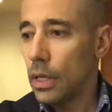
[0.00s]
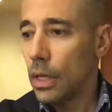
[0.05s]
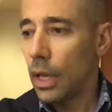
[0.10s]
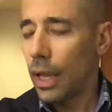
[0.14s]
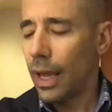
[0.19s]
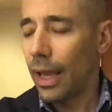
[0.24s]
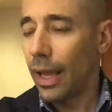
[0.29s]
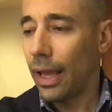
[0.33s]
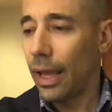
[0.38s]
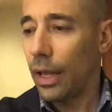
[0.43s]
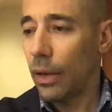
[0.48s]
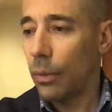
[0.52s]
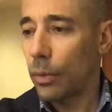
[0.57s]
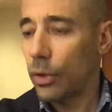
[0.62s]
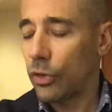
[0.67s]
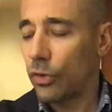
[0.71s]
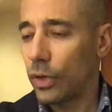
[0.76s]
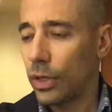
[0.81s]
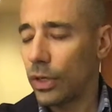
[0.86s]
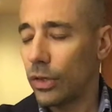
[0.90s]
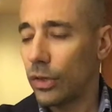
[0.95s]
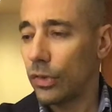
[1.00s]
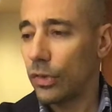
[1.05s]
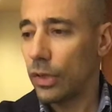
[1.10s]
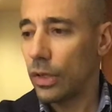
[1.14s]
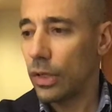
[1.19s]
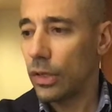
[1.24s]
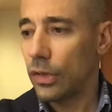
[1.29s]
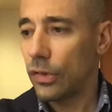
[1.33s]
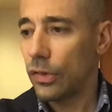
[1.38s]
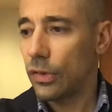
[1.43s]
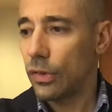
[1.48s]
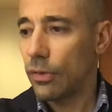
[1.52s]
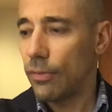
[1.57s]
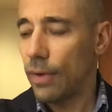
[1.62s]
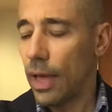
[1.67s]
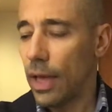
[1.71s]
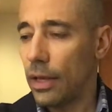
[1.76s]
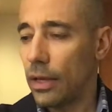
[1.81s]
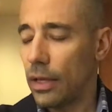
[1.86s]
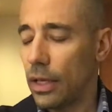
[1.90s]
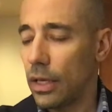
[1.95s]
And what triggers this
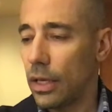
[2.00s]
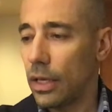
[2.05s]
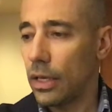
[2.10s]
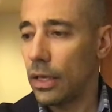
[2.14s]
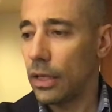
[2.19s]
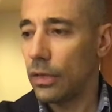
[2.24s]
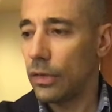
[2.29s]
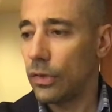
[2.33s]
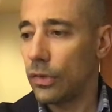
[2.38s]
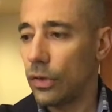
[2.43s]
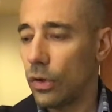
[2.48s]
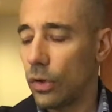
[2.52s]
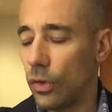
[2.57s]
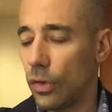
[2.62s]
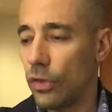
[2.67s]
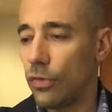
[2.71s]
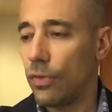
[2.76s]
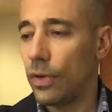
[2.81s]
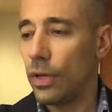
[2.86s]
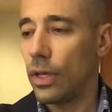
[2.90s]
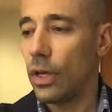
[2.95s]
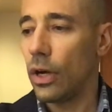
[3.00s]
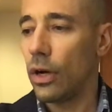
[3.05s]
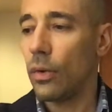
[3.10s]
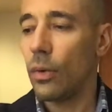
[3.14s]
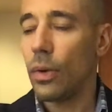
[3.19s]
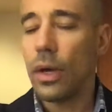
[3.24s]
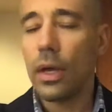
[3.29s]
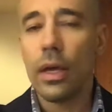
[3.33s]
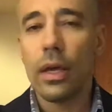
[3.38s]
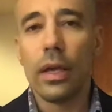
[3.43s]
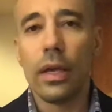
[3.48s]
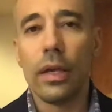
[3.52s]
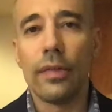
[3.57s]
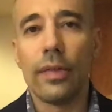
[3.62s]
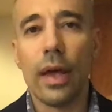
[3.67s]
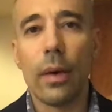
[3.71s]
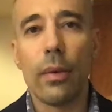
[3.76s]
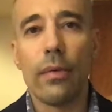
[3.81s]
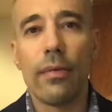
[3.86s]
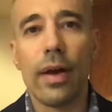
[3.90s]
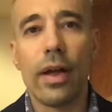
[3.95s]
event this video is
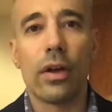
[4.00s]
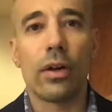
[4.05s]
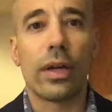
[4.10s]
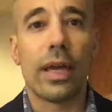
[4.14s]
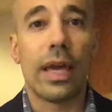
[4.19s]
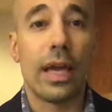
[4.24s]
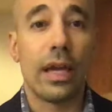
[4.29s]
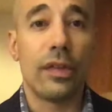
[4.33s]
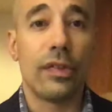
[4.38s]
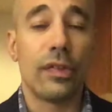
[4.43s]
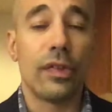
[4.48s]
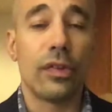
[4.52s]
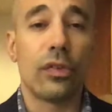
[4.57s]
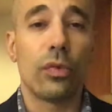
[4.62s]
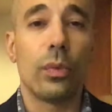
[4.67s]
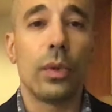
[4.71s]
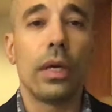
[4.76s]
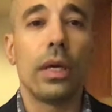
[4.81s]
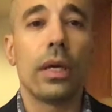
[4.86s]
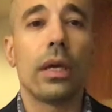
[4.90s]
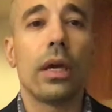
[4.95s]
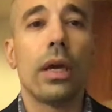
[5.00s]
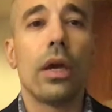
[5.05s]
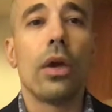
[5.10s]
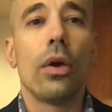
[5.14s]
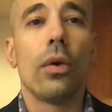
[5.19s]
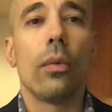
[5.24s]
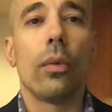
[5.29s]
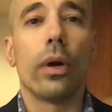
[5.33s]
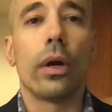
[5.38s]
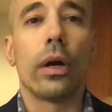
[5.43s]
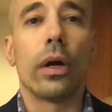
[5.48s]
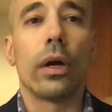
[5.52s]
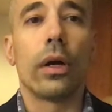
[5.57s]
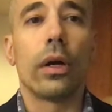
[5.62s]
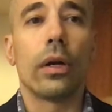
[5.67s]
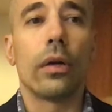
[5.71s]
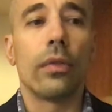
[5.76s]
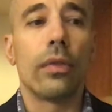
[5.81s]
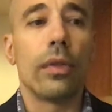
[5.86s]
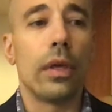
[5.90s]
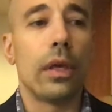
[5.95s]
that we've had our case this week
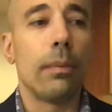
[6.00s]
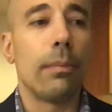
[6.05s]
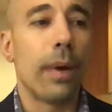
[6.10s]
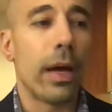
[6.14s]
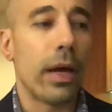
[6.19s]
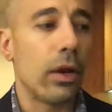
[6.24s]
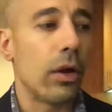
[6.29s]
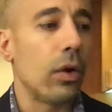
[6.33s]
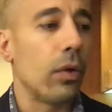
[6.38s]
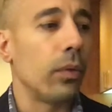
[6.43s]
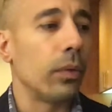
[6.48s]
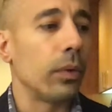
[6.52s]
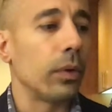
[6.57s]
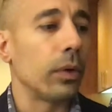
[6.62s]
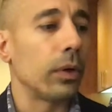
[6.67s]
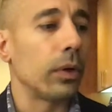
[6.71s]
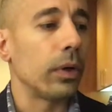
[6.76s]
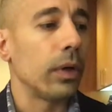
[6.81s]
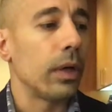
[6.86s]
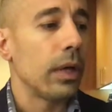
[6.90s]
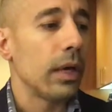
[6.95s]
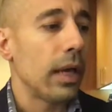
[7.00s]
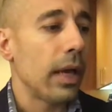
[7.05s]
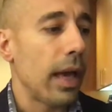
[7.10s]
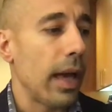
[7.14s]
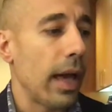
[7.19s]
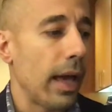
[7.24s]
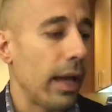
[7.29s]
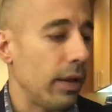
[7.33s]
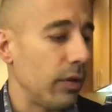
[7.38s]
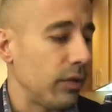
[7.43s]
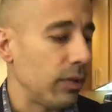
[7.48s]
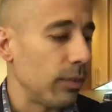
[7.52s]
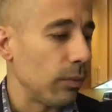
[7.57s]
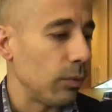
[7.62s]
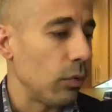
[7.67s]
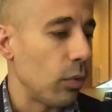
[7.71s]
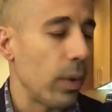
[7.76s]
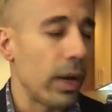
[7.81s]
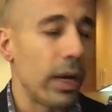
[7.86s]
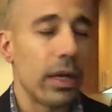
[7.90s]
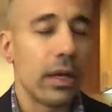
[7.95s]
where the pet owner had
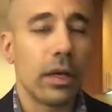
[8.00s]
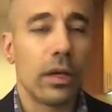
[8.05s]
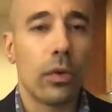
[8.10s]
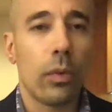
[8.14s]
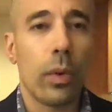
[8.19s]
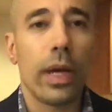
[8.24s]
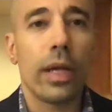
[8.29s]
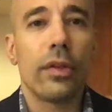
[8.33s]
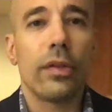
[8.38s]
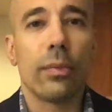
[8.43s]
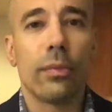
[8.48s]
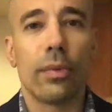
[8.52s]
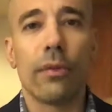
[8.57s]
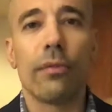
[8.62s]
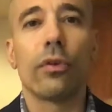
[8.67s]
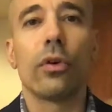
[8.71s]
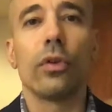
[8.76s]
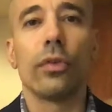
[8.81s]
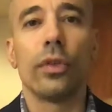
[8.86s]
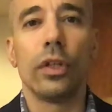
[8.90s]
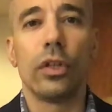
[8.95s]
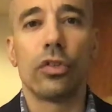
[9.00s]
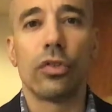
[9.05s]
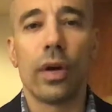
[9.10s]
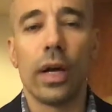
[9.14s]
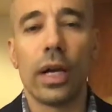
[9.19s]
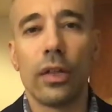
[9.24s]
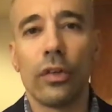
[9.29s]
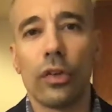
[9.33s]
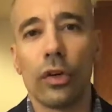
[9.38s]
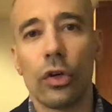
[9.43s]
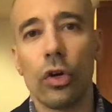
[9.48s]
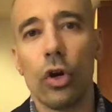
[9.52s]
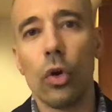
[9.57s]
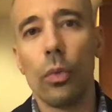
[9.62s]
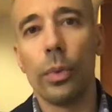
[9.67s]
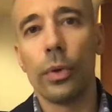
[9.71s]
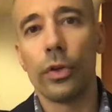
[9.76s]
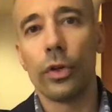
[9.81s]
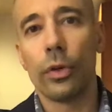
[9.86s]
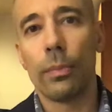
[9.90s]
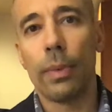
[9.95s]
some quite some difficulty trying to
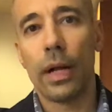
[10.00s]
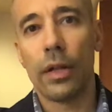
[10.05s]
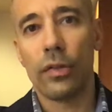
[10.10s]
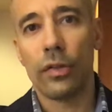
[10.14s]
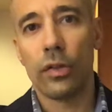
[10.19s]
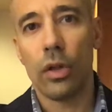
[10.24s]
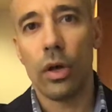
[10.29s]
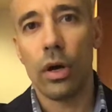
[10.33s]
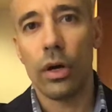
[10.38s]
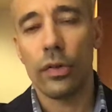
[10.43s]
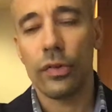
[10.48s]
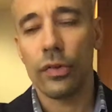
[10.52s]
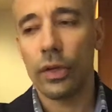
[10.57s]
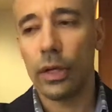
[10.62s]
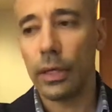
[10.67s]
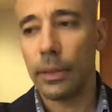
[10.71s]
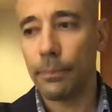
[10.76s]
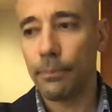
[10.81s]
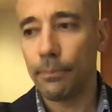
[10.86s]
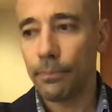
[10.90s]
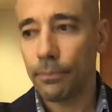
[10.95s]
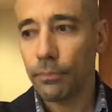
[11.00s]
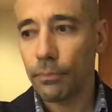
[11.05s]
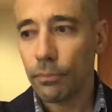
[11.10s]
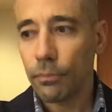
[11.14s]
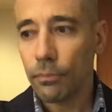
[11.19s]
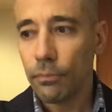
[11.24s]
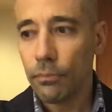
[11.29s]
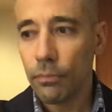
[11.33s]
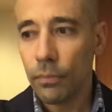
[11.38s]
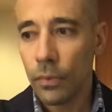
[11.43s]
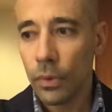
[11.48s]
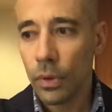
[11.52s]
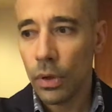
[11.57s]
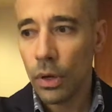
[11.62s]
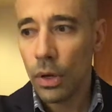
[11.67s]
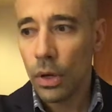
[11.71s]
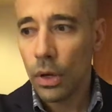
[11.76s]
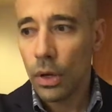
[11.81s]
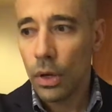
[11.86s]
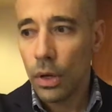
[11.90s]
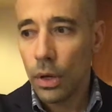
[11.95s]
cope with their pet's loss.
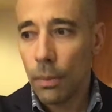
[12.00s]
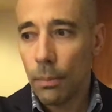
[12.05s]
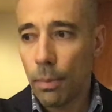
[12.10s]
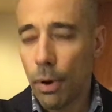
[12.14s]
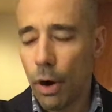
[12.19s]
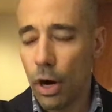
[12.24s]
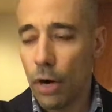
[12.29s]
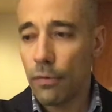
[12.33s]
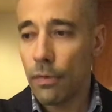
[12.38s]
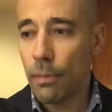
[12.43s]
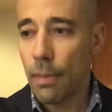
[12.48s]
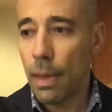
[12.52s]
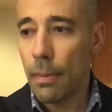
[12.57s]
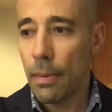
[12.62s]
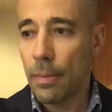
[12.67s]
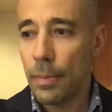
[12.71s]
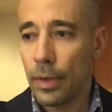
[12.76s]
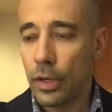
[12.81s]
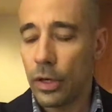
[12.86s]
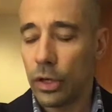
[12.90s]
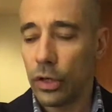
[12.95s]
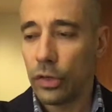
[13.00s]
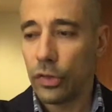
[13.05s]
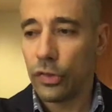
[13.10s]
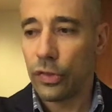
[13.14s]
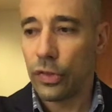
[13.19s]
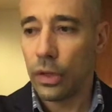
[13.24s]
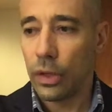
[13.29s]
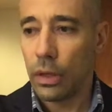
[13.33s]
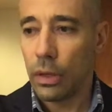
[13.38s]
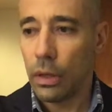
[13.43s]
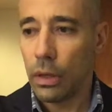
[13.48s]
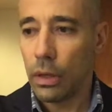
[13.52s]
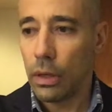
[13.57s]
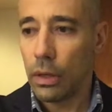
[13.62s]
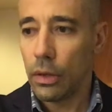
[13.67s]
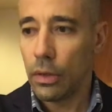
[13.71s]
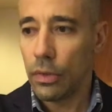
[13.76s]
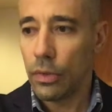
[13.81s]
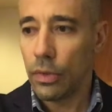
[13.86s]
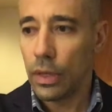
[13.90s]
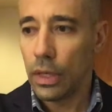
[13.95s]
Part of it maybe because
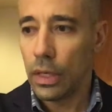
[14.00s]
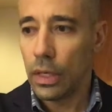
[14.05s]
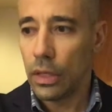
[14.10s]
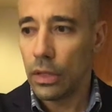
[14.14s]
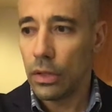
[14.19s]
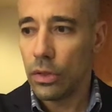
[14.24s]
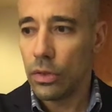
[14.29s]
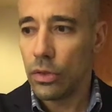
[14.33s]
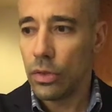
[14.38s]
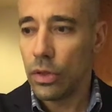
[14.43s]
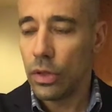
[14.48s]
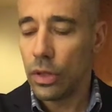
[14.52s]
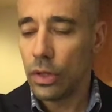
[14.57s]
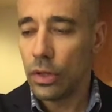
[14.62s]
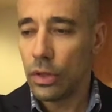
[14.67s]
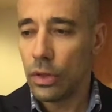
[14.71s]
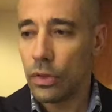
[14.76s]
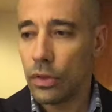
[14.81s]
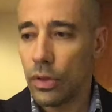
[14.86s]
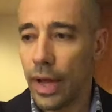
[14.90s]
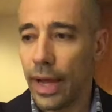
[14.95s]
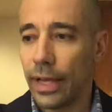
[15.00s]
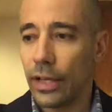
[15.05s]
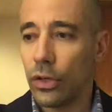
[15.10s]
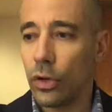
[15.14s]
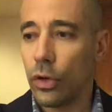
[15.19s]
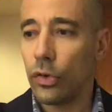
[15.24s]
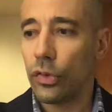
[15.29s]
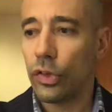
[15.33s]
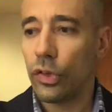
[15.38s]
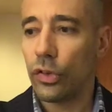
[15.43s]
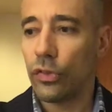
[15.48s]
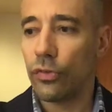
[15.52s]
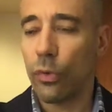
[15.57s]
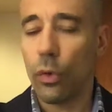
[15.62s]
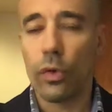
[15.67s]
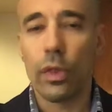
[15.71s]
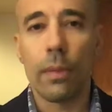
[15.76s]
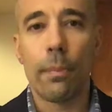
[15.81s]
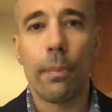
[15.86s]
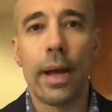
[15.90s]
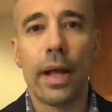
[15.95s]
the diagnosis
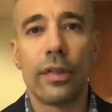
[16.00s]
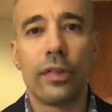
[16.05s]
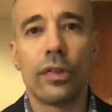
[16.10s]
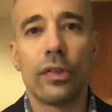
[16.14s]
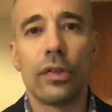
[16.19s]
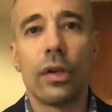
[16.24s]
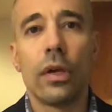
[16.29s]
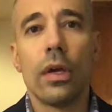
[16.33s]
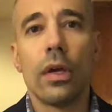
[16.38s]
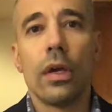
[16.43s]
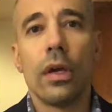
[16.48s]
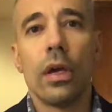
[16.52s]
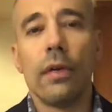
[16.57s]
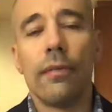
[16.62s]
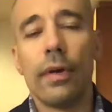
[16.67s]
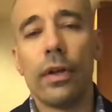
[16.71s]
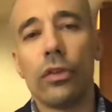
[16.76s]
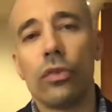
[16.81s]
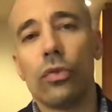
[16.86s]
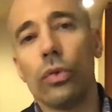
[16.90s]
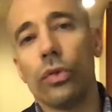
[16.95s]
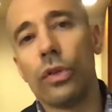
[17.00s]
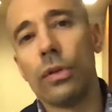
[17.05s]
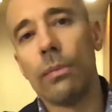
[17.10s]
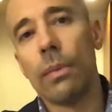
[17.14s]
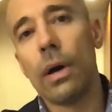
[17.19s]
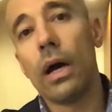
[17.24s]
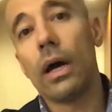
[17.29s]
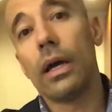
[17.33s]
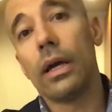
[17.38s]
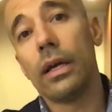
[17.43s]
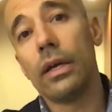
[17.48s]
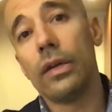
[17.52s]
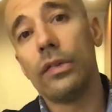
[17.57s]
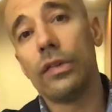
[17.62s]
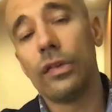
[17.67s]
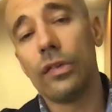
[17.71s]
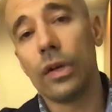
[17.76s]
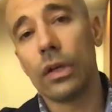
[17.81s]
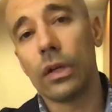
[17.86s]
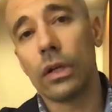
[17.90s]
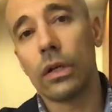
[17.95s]
for the pet's eventual demise
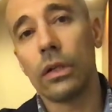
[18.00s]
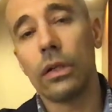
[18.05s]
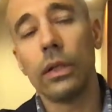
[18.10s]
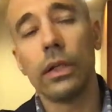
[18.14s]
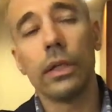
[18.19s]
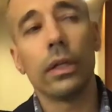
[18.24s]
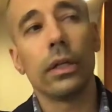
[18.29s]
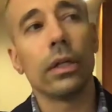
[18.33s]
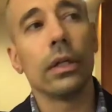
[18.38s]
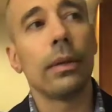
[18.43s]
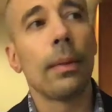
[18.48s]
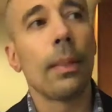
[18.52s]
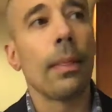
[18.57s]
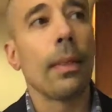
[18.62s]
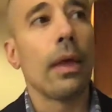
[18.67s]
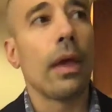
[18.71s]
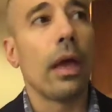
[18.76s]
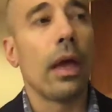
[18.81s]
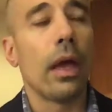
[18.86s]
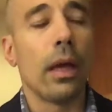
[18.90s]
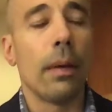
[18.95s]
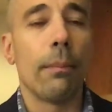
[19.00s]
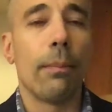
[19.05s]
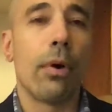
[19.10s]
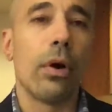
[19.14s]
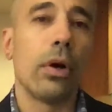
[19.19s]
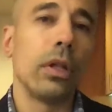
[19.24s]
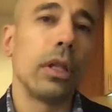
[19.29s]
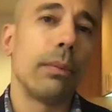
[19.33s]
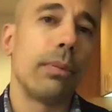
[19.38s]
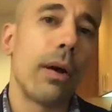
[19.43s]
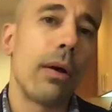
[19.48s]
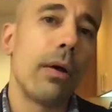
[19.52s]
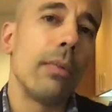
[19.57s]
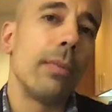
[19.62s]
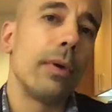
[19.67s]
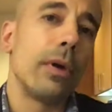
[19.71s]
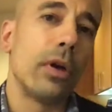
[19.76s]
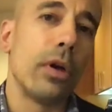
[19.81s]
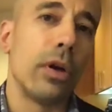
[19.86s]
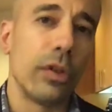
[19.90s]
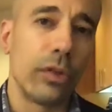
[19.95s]
is unclear, and probably
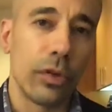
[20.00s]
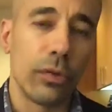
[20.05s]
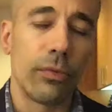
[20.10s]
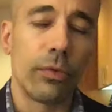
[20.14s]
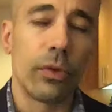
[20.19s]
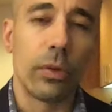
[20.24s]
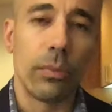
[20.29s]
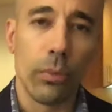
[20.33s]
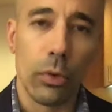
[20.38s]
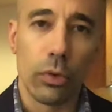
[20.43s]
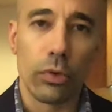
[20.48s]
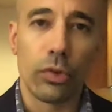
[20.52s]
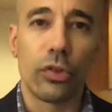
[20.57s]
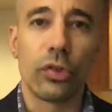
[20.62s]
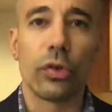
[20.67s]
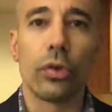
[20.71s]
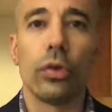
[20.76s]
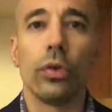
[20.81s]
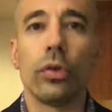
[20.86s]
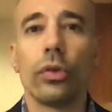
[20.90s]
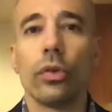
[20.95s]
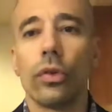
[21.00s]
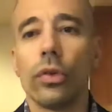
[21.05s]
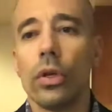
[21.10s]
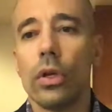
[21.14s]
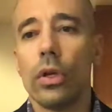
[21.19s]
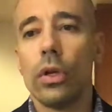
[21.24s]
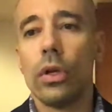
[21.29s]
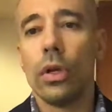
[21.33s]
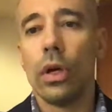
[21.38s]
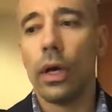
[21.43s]
because of an emotional